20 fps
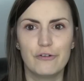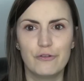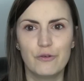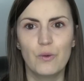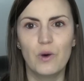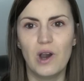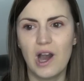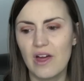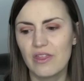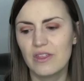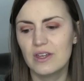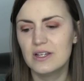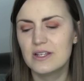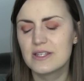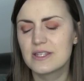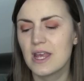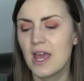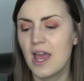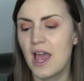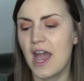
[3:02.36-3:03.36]
or 4
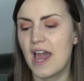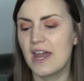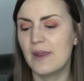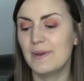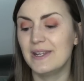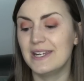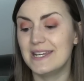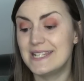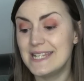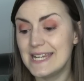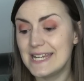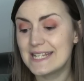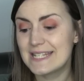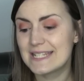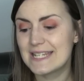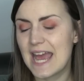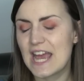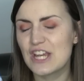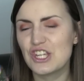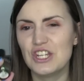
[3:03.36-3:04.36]
others, and I'm in a D
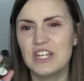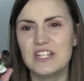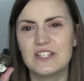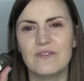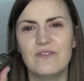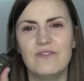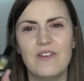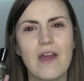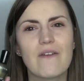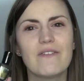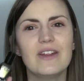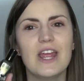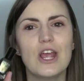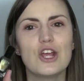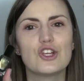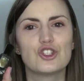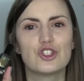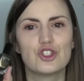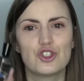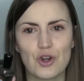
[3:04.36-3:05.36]
stash, and it's
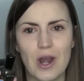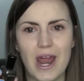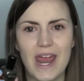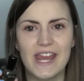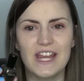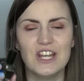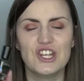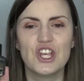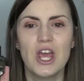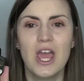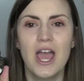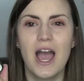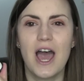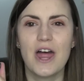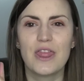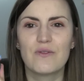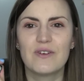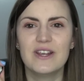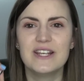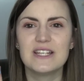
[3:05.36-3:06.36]
very strange.
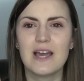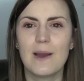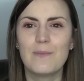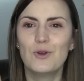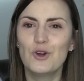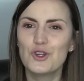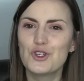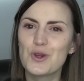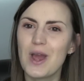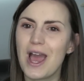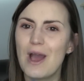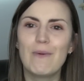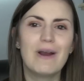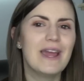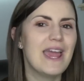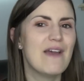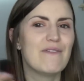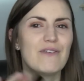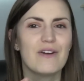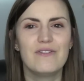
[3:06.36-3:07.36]
And the reason, I'm not sure how
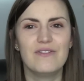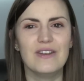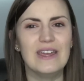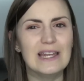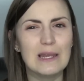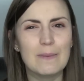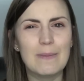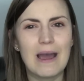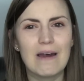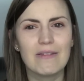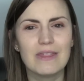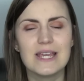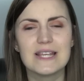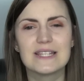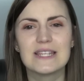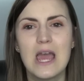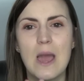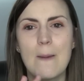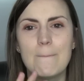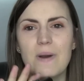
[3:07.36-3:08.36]
I ever feel about
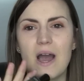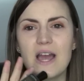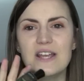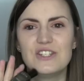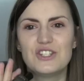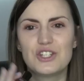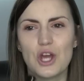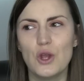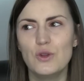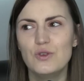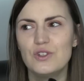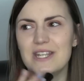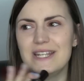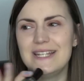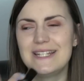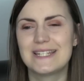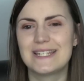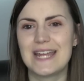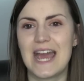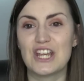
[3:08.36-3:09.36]
this, but I don't
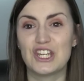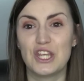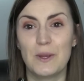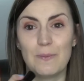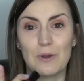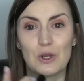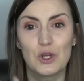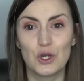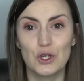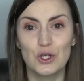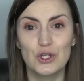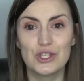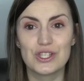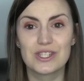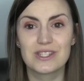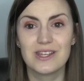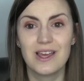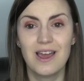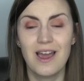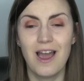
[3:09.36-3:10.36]
D stash it
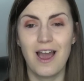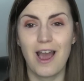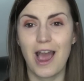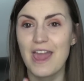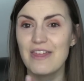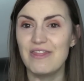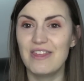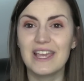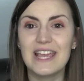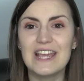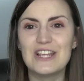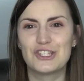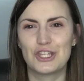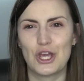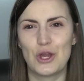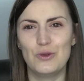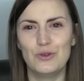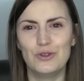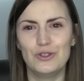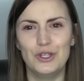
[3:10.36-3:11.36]
because I think it's
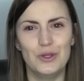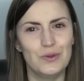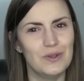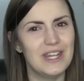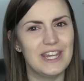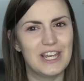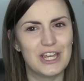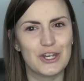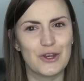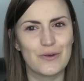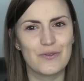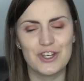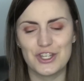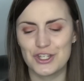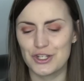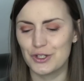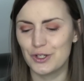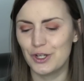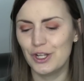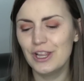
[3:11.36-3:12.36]
so unique and
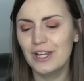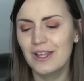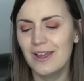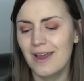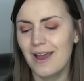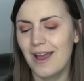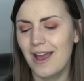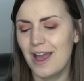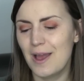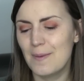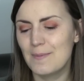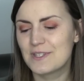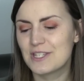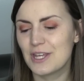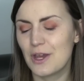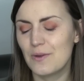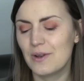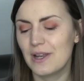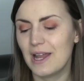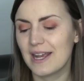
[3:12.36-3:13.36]
original.
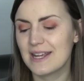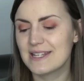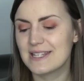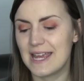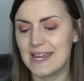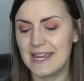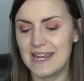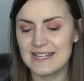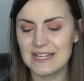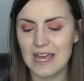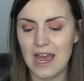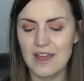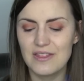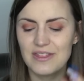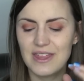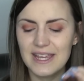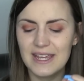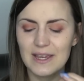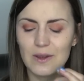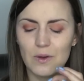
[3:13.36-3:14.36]
So like I say, I
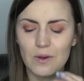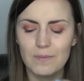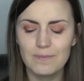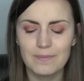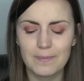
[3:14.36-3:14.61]
think